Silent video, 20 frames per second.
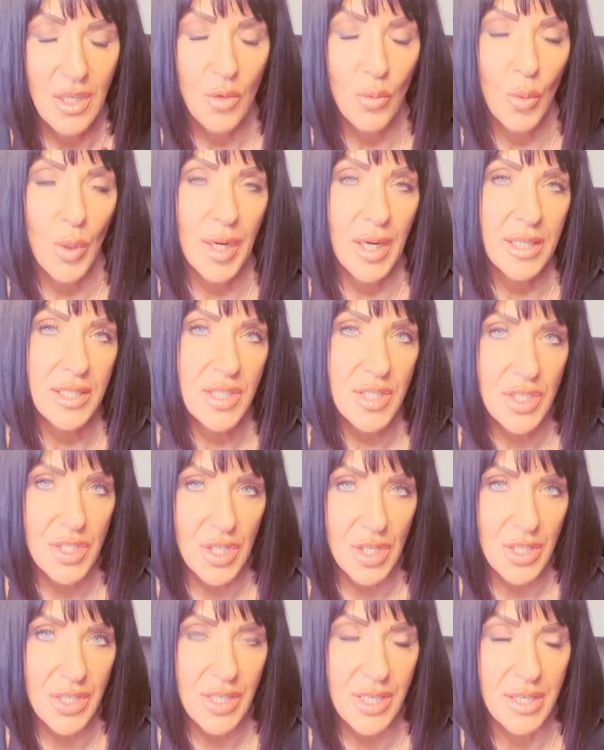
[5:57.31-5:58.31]
When I
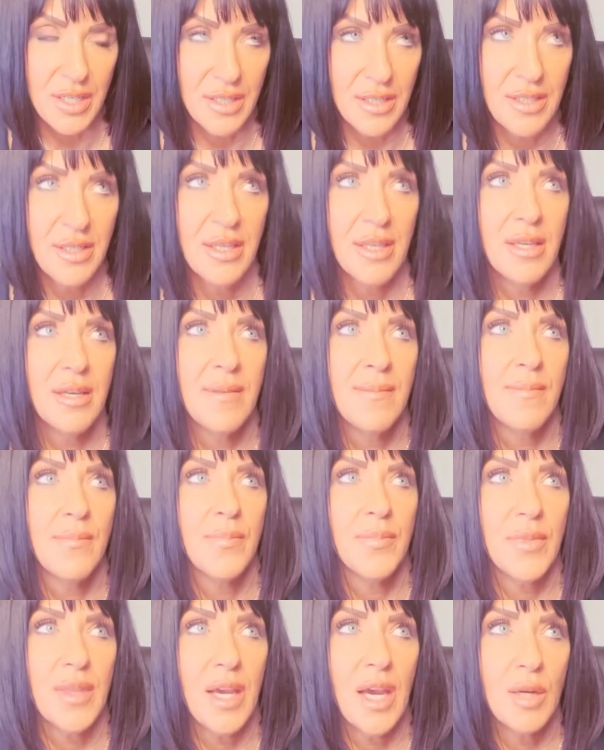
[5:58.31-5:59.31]
started,
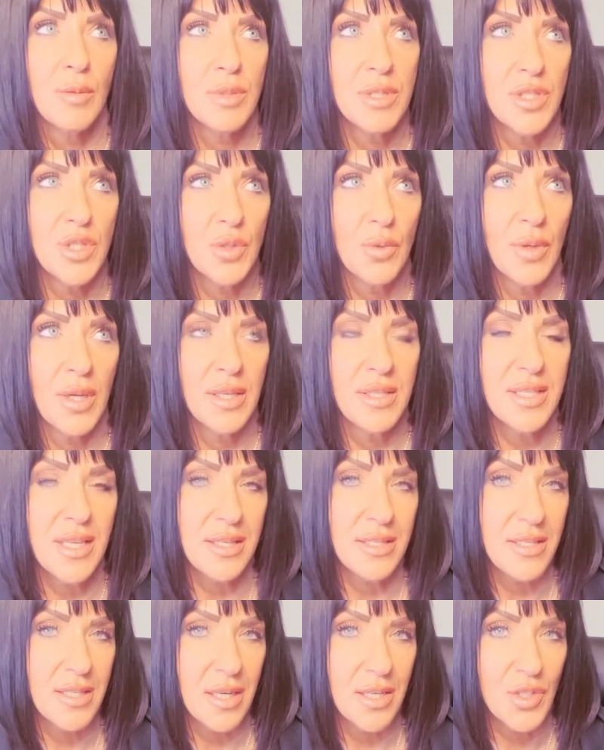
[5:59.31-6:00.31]
I was doing
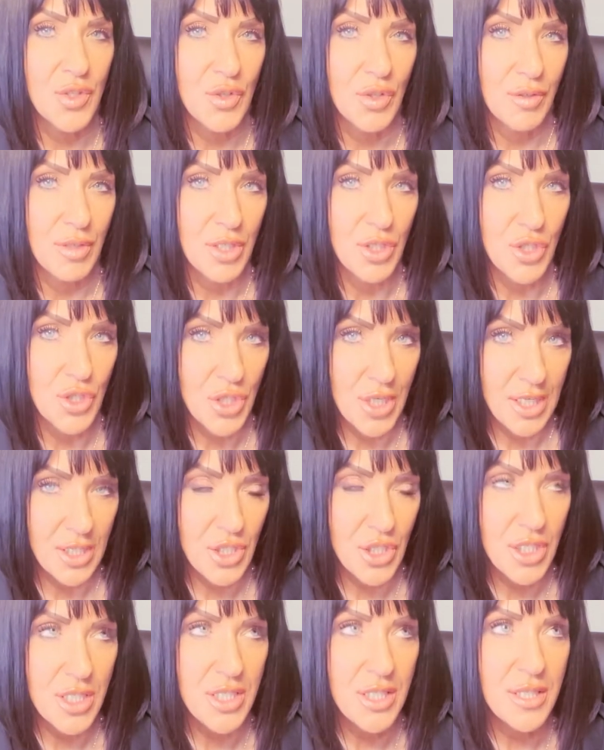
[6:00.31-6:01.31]
testosterone
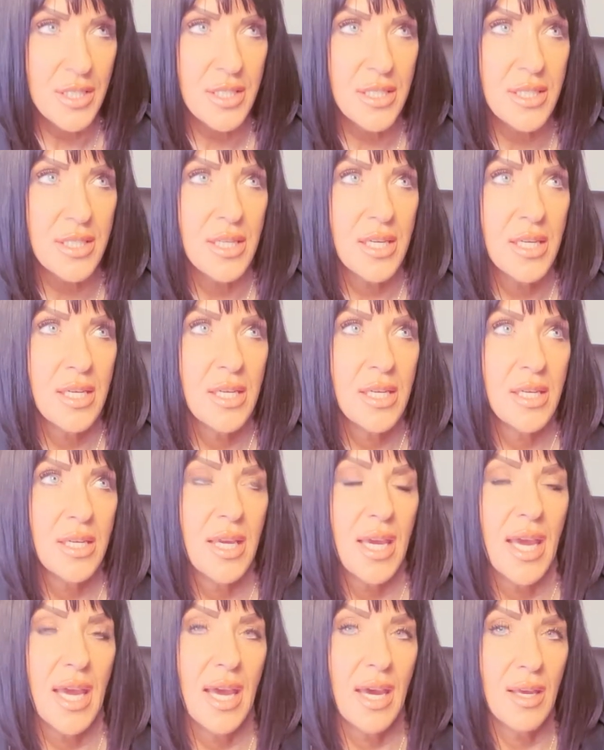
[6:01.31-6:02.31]
injections
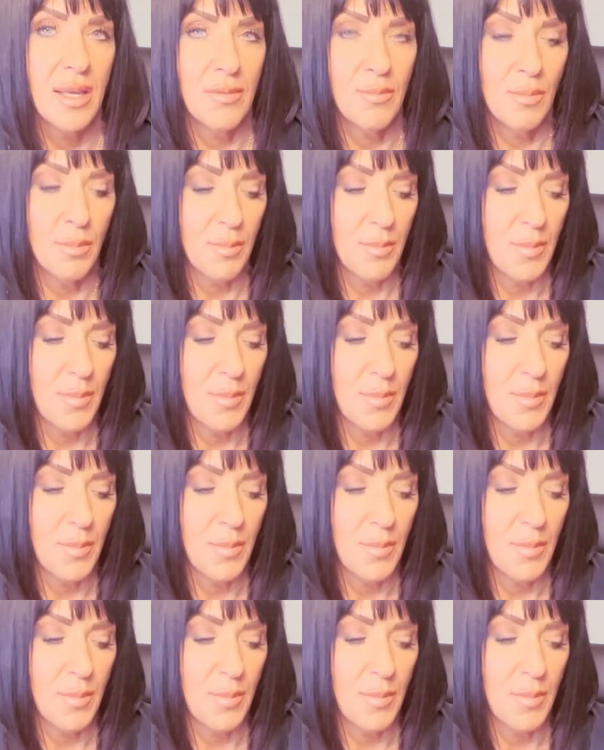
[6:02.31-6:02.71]
and